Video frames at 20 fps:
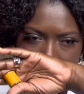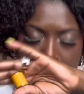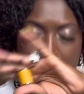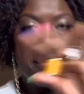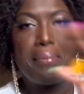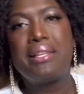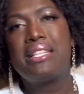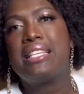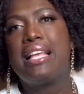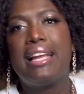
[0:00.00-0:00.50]

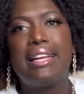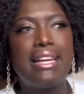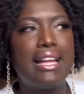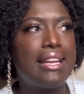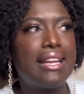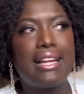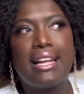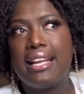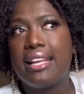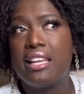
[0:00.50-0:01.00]
Well, beside
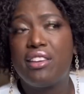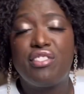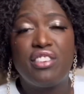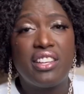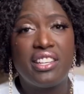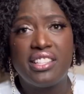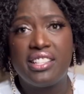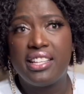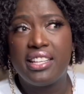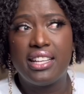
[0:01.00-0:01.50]
that, I can't give you
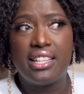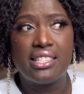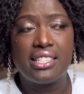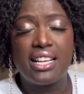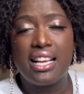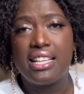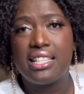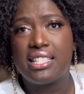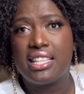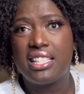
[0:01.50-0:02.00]
anything else,
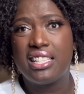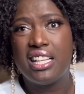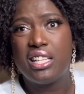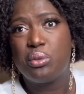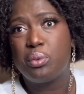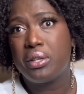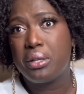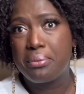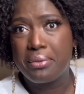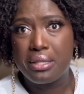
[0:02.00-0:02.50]
guys, because
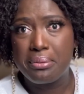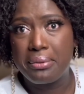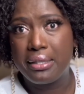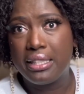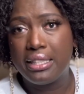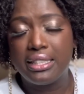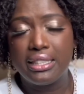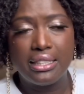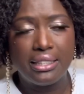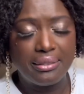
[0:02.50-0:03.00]
that's what I'm
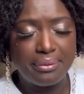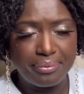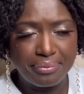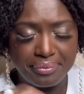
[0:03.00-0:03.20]
smelling.